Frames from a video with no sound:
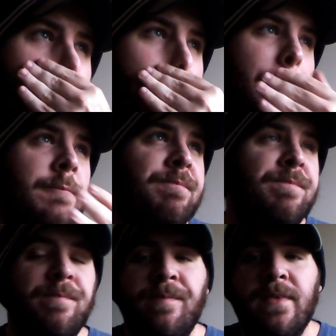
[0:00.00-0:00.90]
Uh,
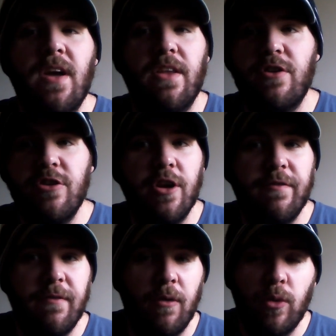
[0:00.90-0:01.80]
I thought she
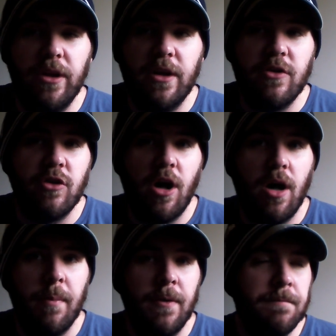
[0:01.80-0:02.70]
did a really good
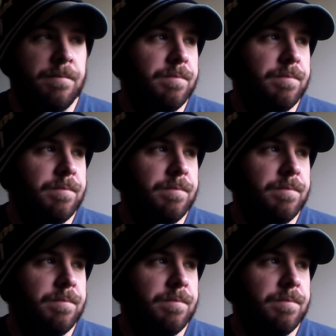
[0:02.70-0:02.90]
job,